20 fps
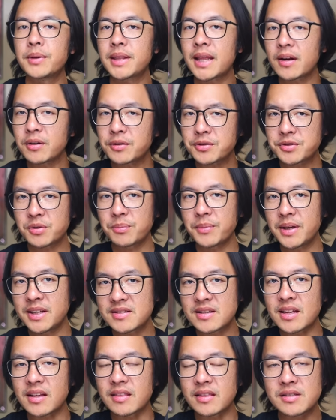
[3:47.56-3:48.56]
But that also
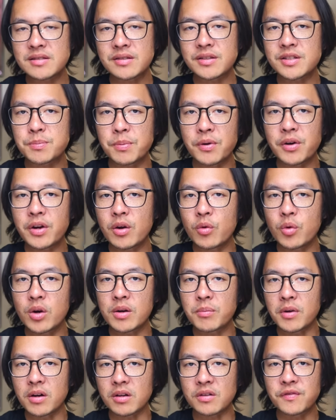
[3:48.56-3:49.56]
means that this Xperia
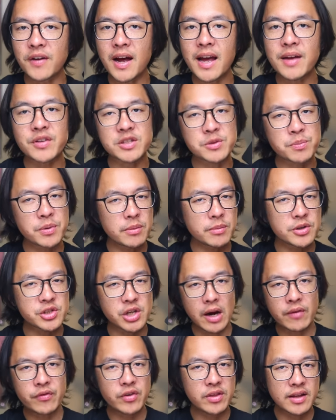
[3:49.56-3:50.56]
1 Mark V has pretty much
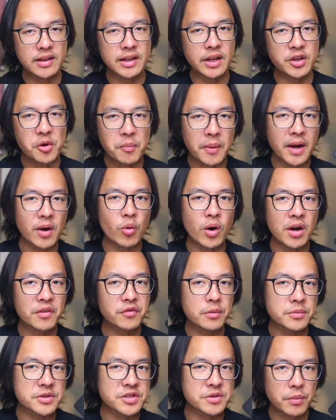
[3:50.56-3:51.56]
everything that you might
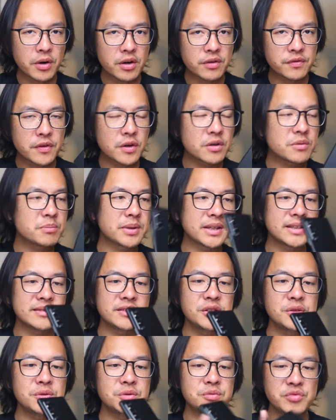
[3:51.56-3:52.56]
want from a smartphone,
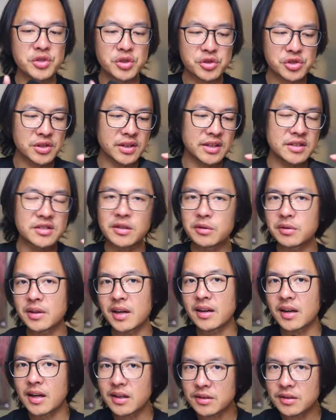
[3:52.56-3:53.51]
but you usually don't get